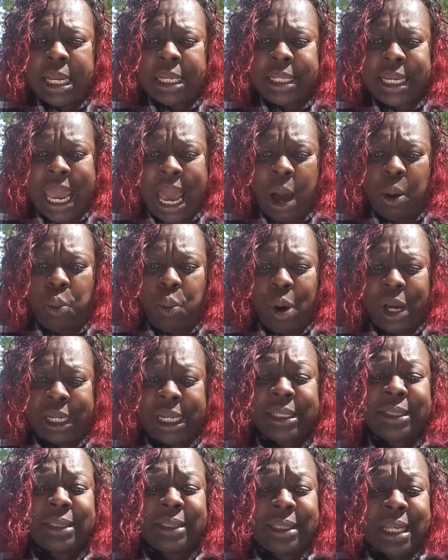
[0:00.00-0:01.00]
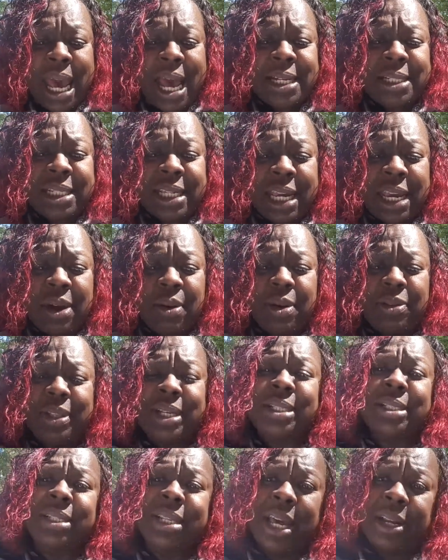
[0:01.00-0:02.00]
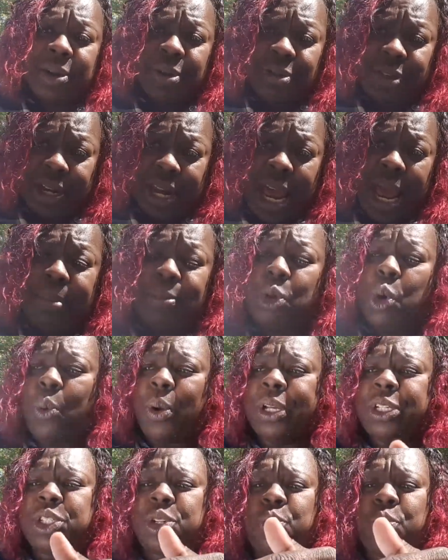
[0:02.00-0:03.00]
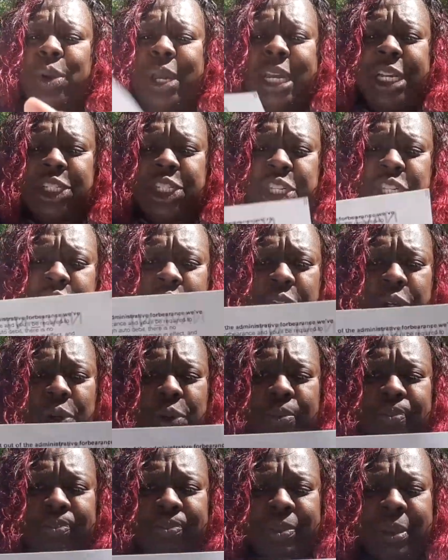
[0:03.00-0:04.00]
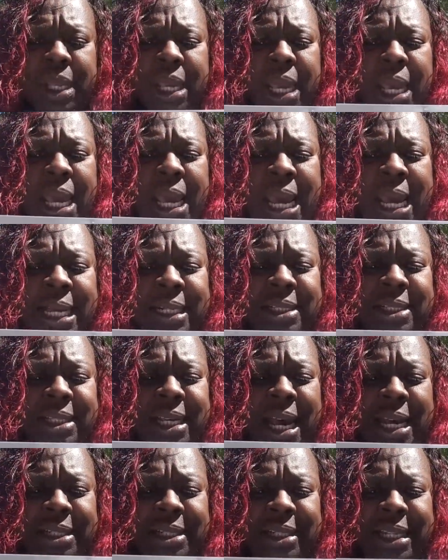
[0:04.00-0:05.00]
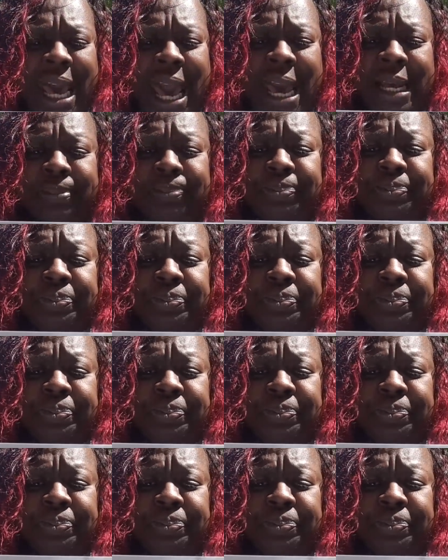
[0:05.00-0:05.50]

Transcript: Now, what it says here in this letter that I'm going to read to you, it says that